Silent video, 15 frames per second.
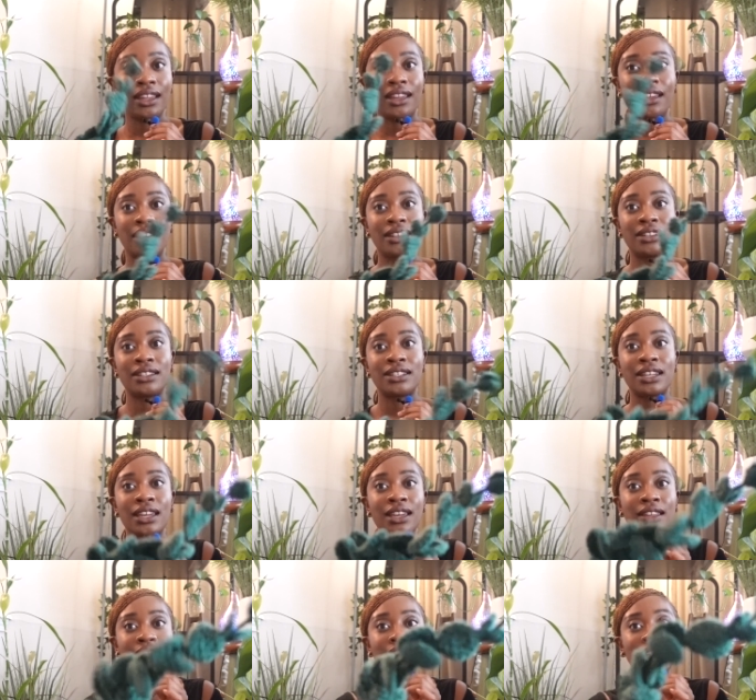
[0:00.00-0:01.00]
And
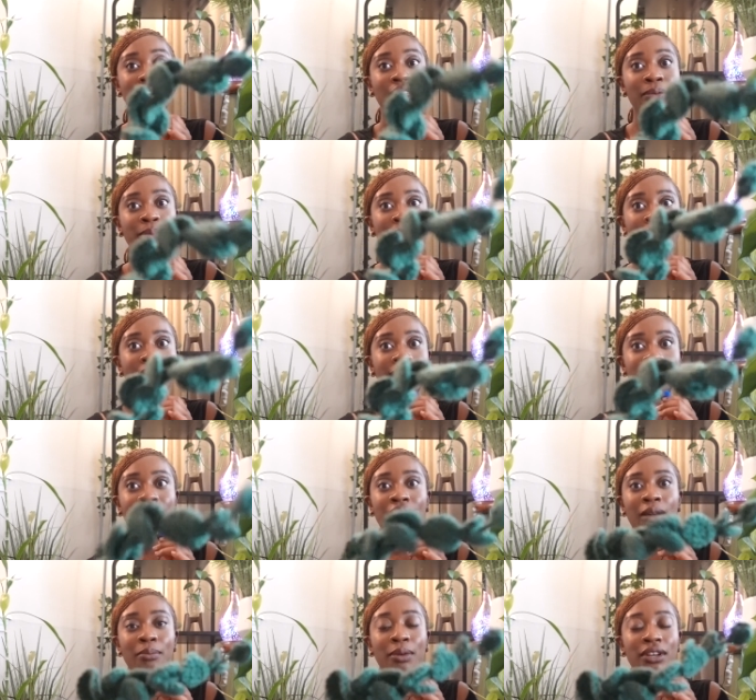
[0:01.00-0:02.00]
they left behind
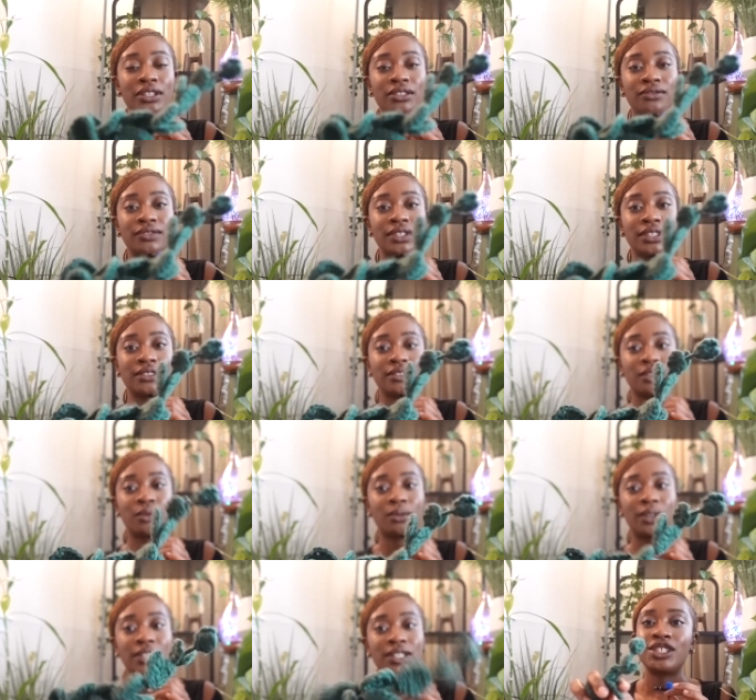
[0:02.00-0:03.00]
like a bunch of these
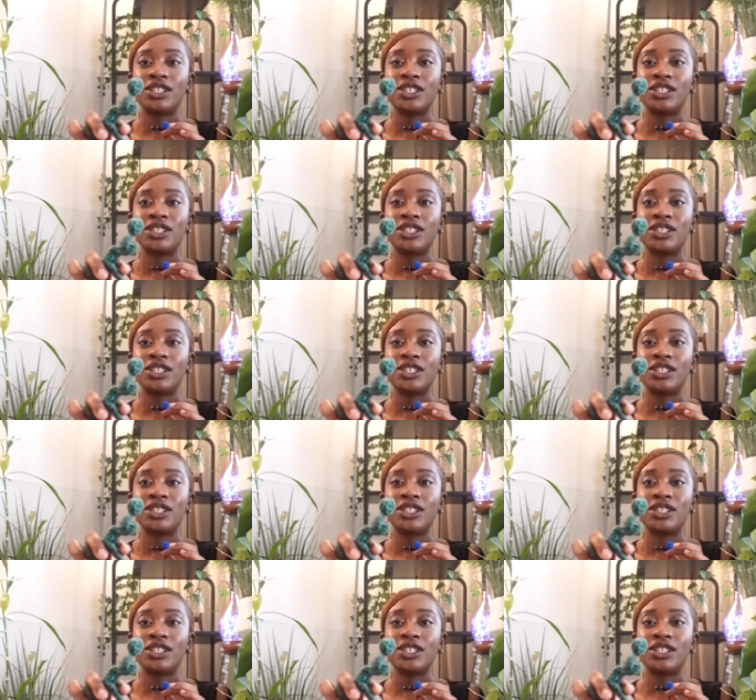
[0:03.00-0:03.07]
little ones,